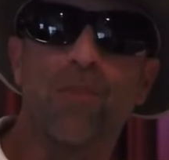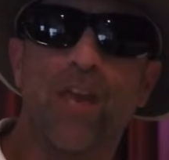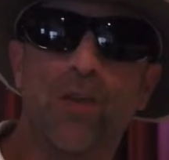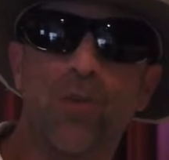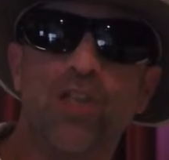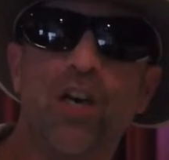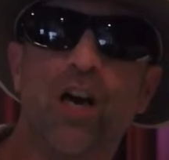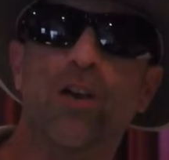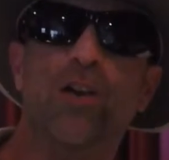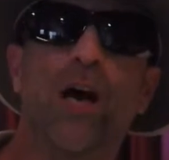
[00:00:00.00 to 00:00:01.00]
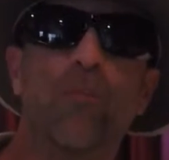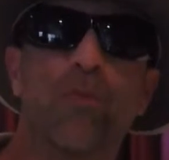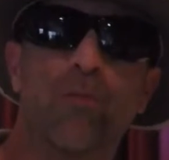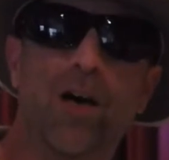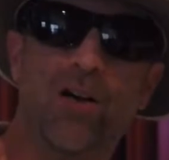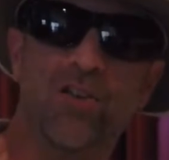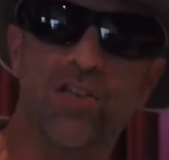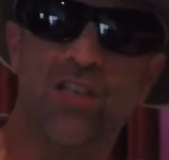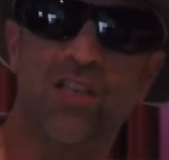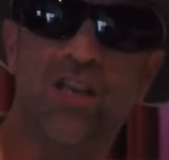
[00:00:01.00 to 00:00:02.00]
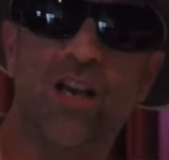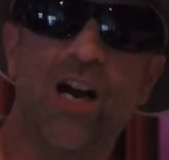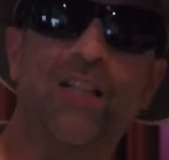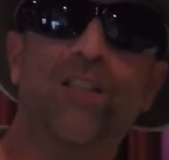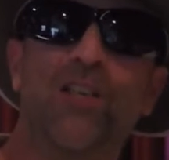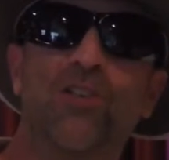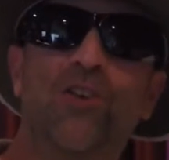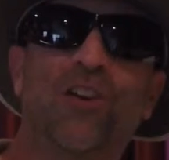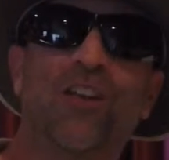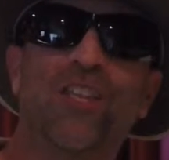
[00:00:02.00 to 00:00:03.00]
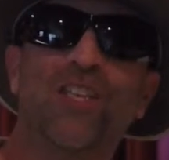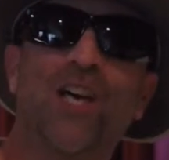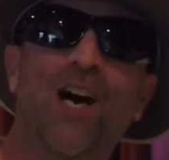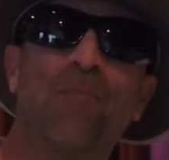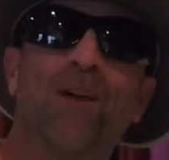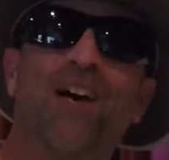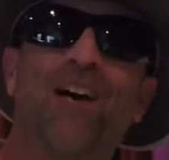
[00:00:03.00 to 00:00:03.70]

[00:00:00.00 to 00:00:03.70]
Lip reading: that a retired ophthalmologist kindly took the time